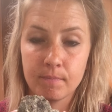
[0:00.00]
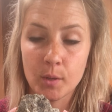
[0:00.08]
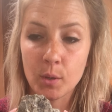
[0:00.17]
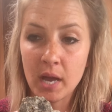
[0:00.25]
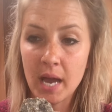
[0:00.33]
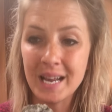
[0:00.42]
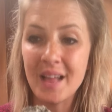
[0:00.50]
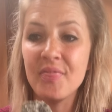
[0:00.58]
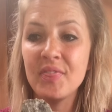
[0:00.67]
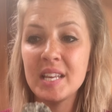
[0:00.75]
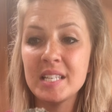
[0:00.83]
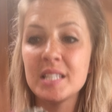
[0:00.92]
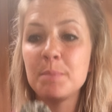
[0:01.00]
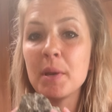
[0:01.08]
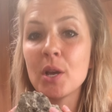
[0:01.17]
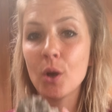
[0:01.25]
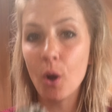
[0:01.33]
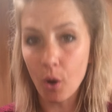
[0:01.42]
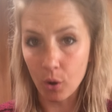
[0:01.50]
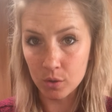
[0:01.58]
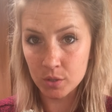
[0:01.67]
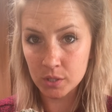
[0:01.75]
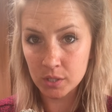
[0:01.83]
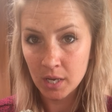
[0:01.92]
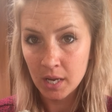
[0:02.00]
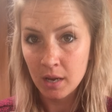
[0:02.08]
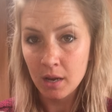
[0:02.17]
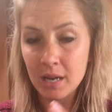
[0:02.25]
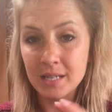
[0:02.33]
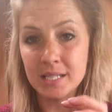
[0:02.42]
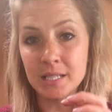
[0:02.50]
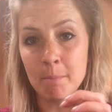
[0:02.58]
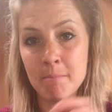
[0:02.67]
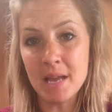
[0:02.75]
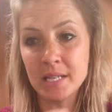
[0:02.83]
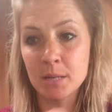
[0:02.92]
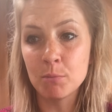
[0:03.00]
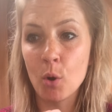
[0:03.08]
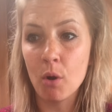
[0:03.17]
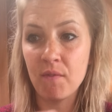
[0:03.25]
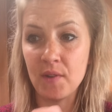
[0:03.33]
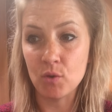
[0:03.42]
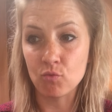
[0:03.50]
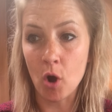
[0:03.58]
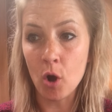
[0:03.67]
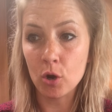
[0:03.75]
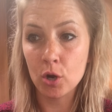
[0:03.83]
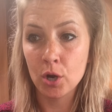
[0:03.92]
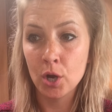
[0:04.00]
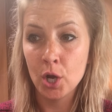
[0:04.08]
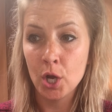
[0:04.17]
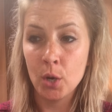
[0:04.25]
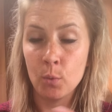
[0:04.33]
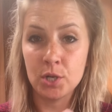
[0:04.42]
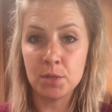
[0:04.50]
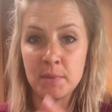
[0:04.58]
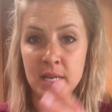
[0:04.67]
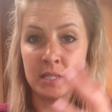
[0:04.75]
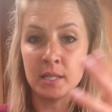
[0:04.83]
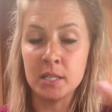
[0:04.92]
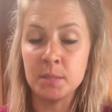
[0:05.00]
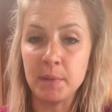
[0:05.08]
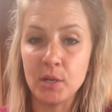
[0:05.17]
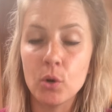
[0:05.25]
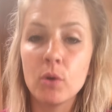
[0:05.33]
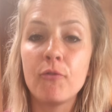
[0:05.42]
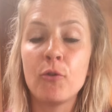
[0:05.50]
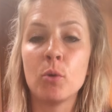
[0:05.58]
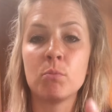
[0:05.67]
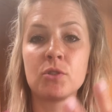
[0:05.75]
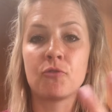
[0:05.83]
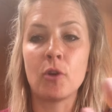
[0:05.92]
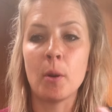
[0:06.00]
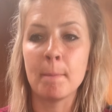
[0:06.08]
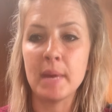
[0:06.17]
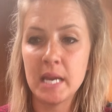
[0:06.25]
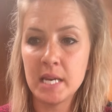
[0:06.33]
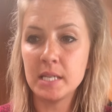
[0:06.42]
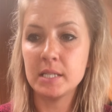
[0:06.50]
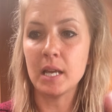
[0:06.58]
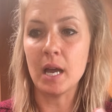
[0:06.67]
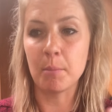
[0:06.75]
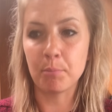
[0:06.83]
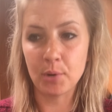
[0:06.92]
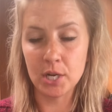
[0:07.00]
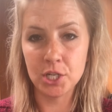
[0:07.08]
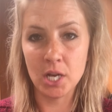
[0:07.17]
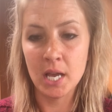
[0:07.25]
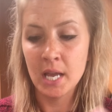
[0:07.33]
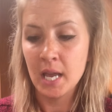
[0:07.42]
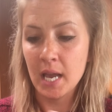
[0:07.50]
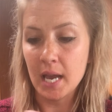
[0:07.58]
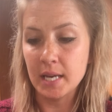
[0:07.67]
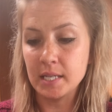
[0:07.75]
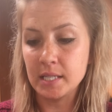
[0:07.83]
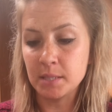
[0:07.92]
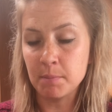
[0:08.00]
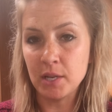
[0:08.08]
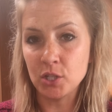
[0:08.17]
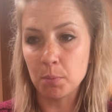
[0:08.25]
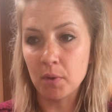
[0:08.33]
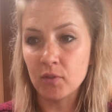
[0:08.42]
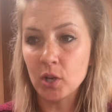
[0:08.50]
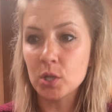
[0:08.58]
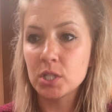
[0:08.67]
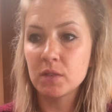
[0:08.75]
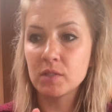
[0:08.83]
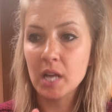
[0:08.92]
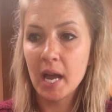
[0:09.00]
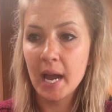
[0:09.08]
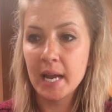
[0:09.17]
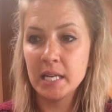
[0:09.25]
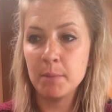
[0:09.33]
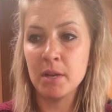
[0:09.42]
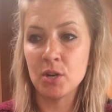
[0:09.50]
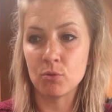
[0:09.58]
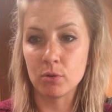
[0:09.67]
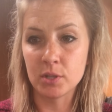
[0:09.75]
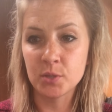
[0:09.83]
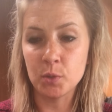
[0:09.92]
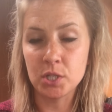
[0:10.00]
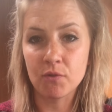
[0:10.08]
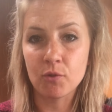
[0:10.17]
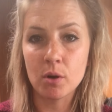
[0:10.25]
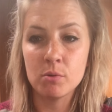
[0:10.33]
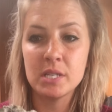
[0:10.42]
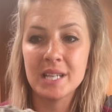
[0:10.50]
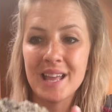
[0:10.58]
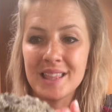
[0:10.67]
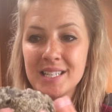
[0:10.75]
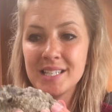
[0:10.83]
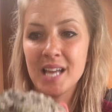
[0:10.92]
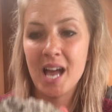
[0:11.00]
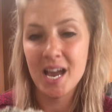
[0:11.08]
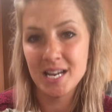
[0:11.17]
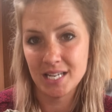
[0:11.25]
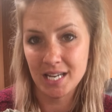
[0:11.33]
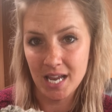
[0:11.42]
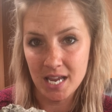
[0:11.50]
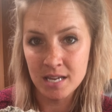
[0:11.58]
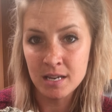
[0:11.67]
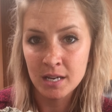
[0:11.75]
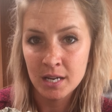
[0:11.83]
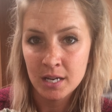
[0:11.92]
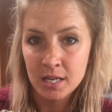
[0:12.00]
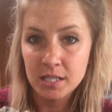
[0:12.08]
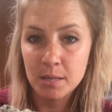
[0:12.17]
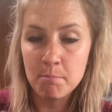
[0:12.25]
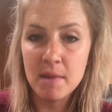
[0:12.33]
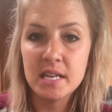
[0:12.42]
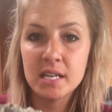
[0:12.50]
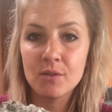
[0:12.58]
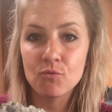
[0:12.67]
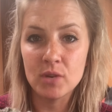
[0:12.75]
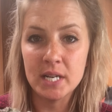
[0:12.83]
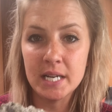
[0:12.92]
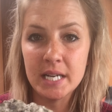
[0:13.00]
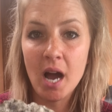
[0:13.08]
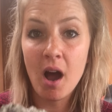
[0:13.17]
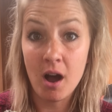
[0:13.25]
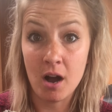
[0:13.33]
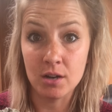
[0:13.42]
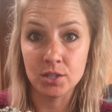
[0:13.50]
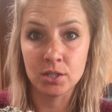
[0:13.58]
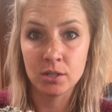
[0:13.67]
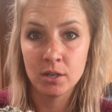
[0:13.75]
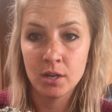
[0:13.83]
okay, and this is because it is a metamorphic rock, which means that it's been formed from heat and pressure, and it is made up of lots of tiny minerals which have grown together tightly to make it really hard,